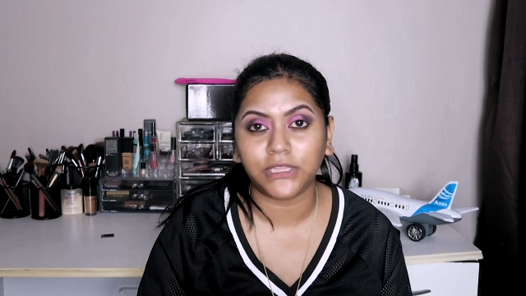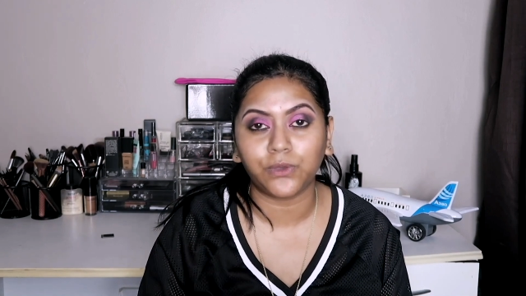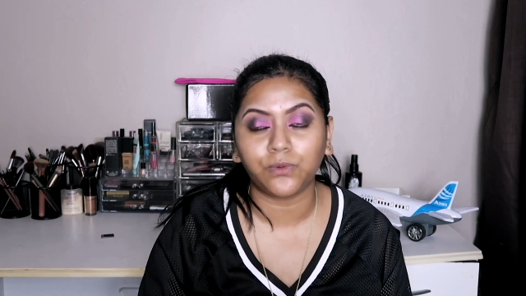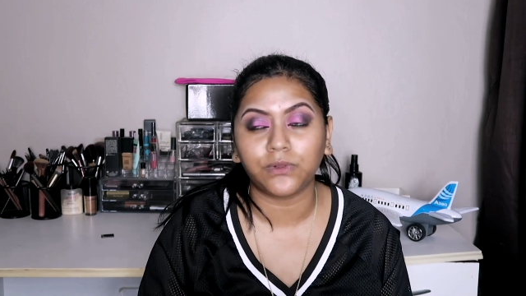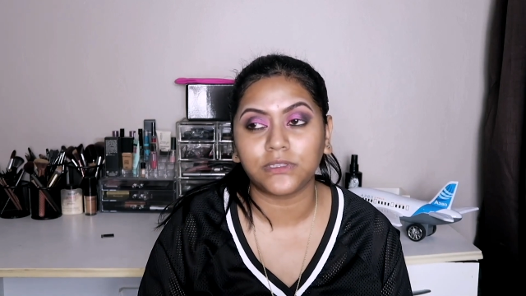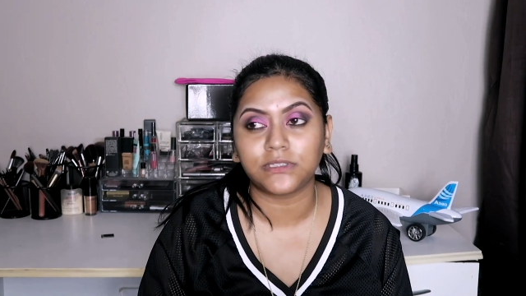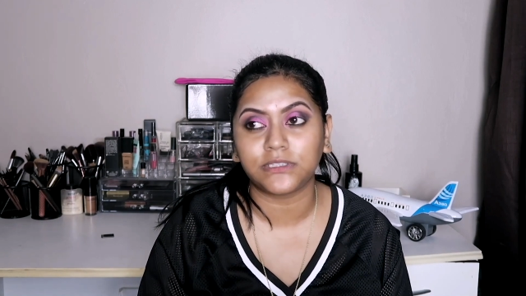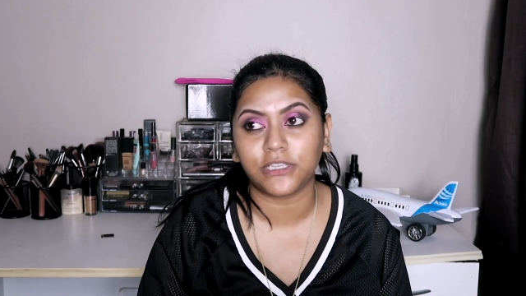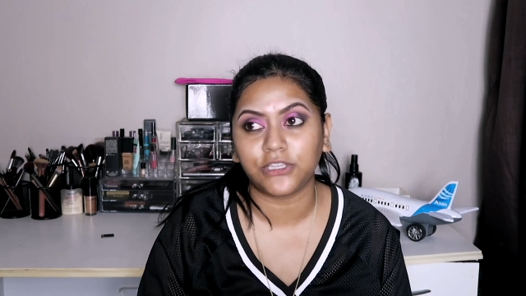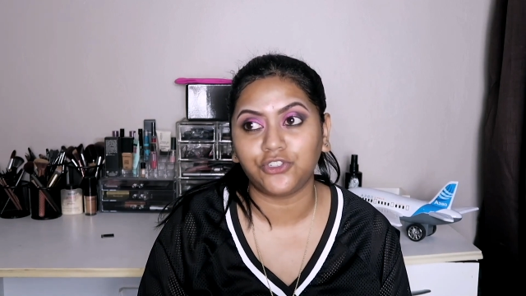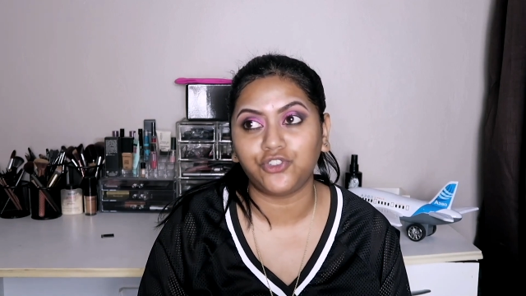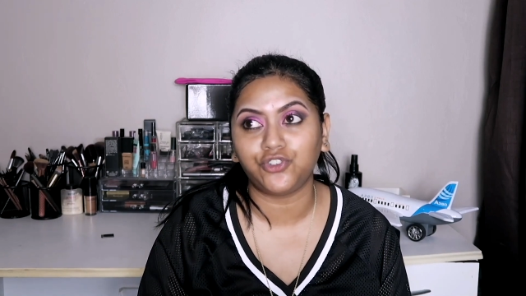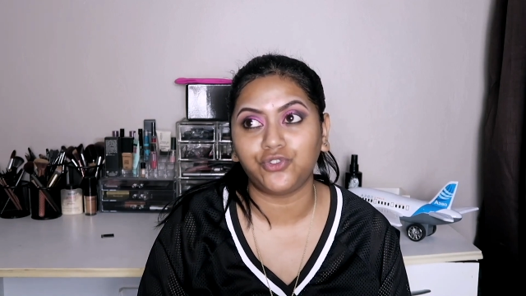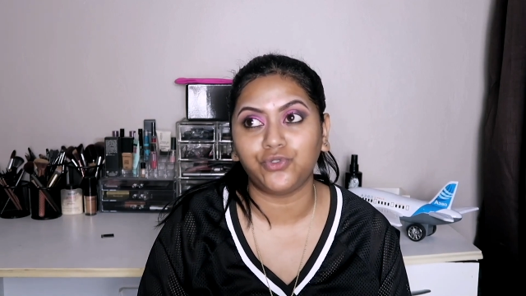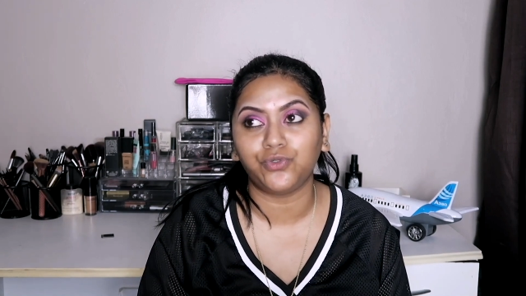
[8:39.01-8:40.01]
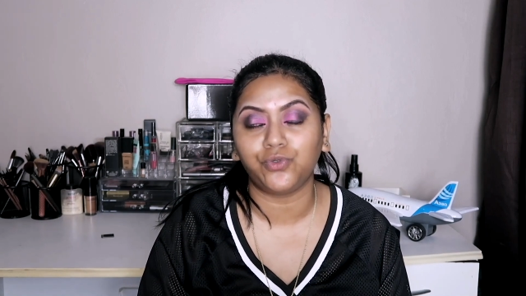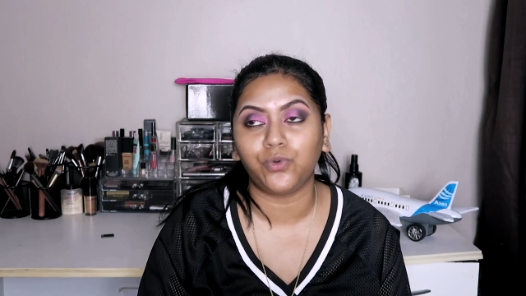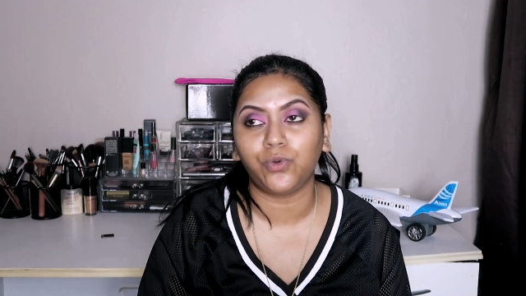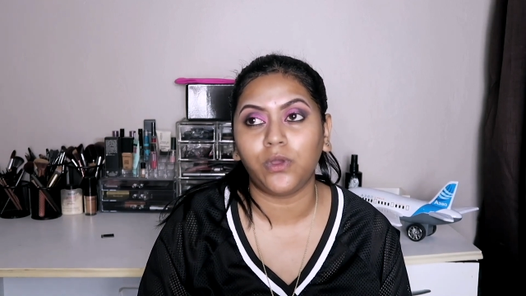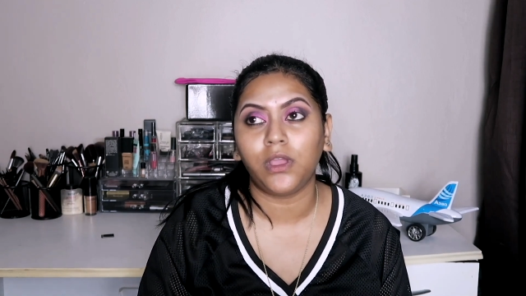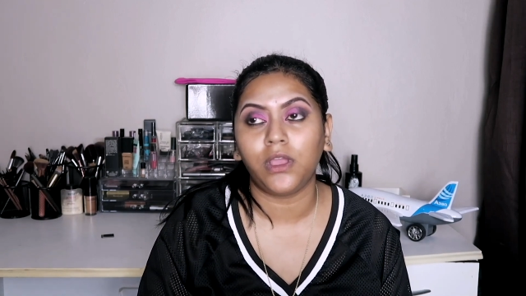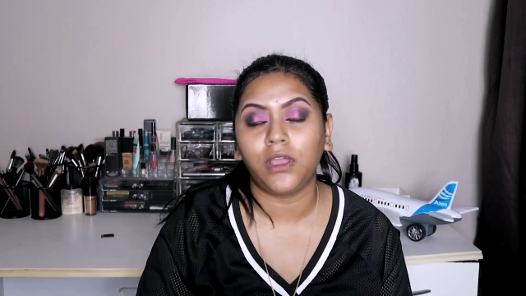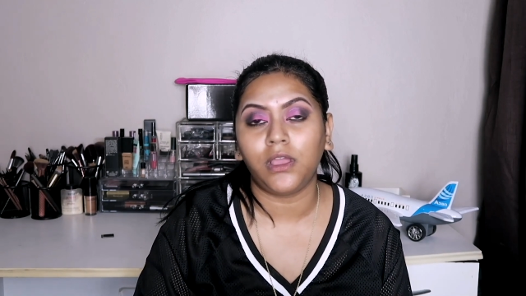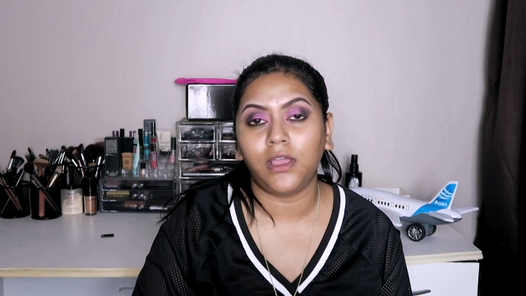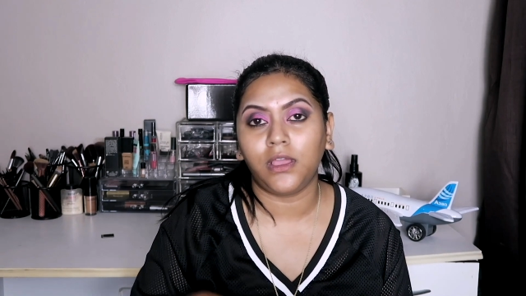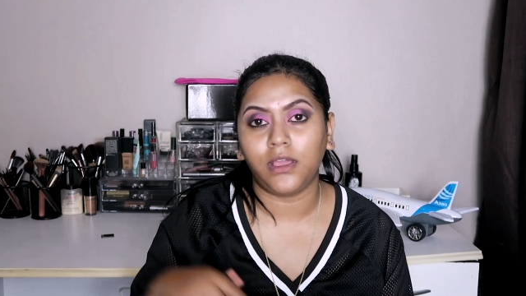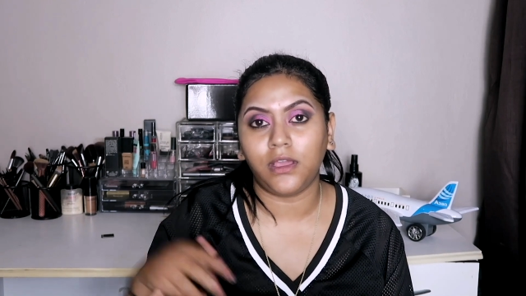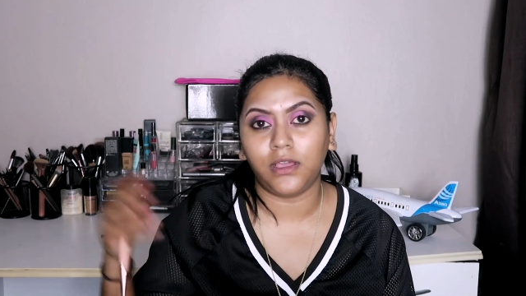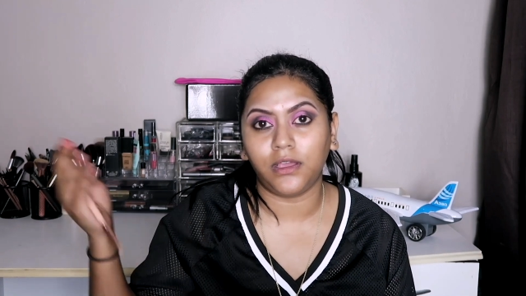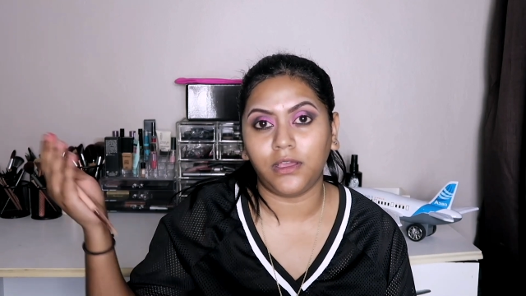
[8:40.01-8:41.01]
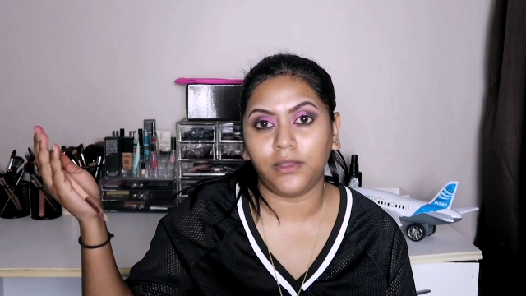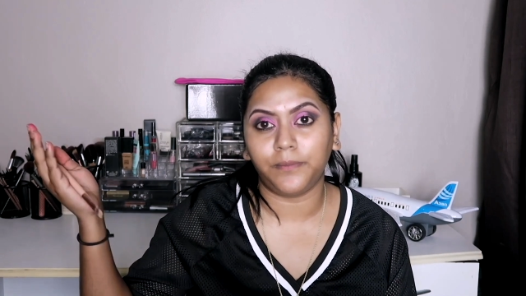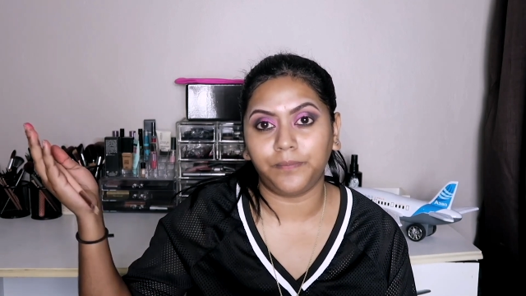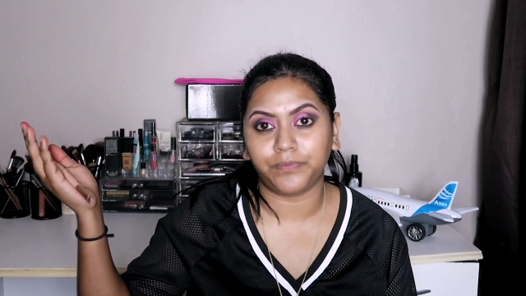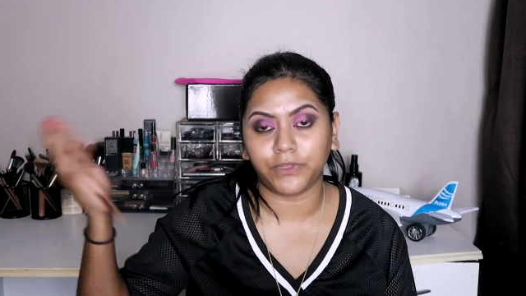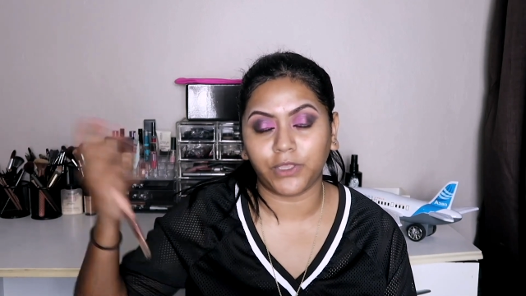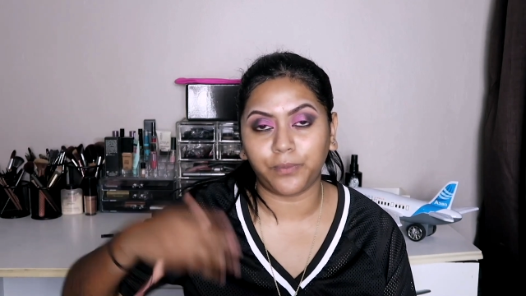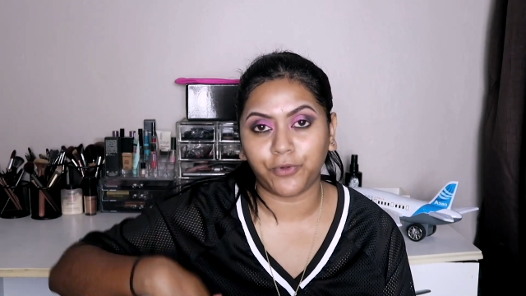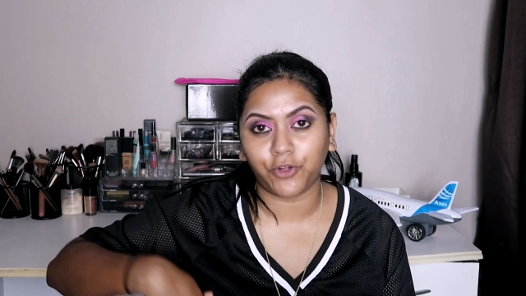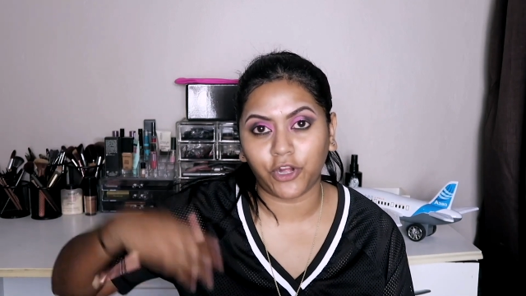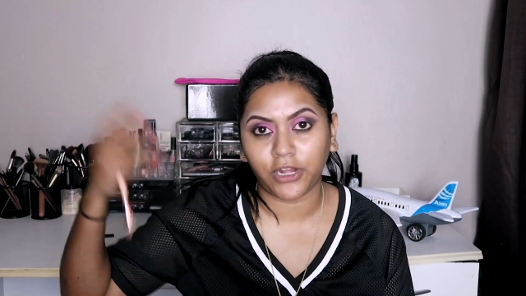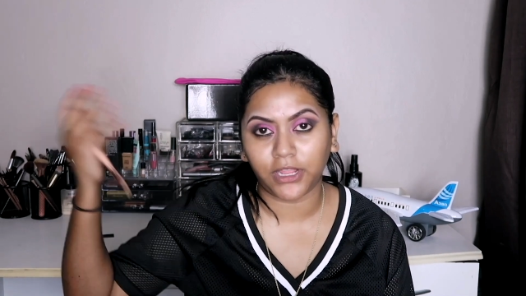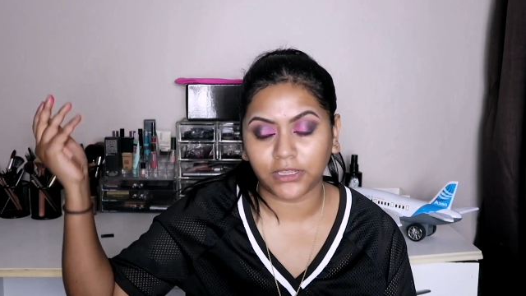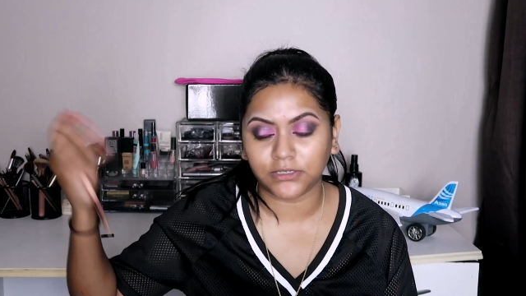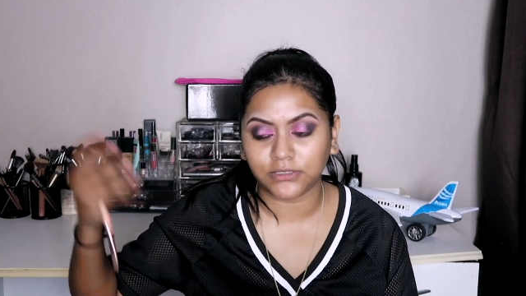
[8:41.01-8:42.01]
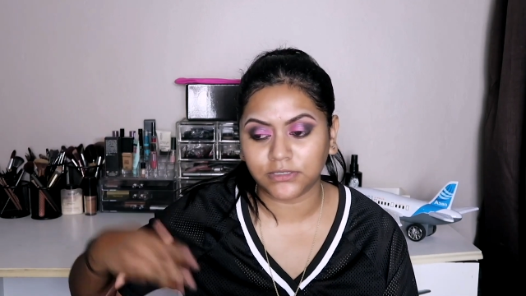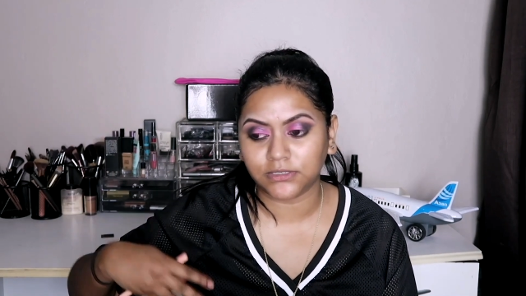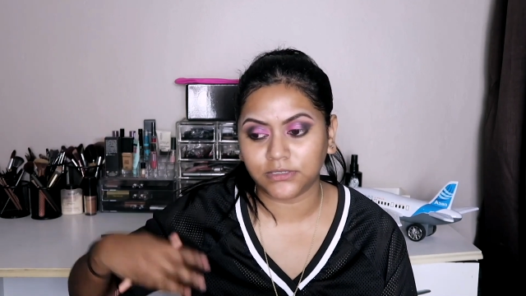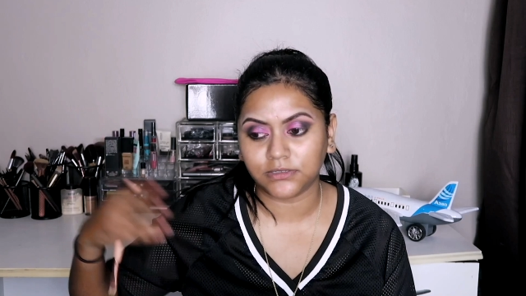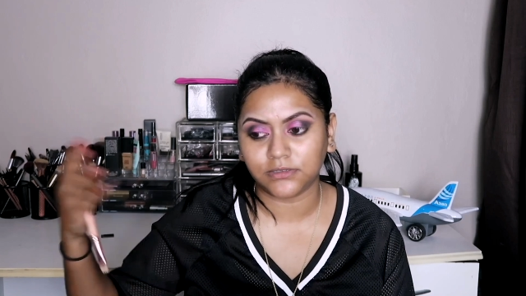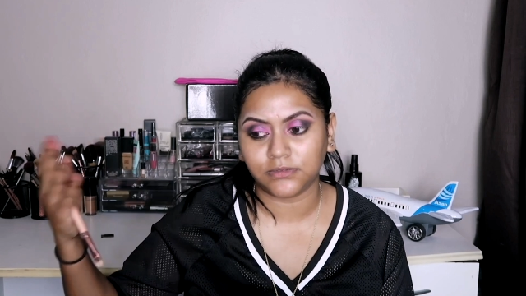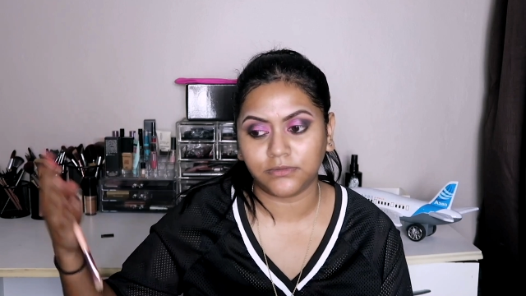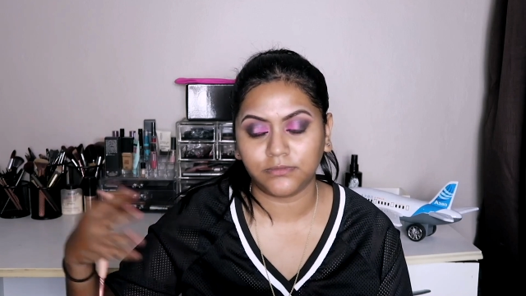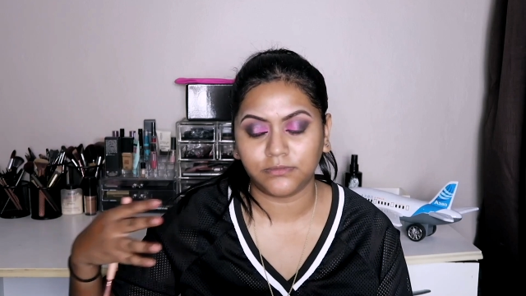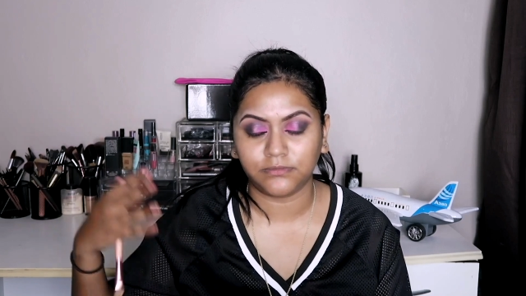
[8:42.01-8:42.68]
they will send you a product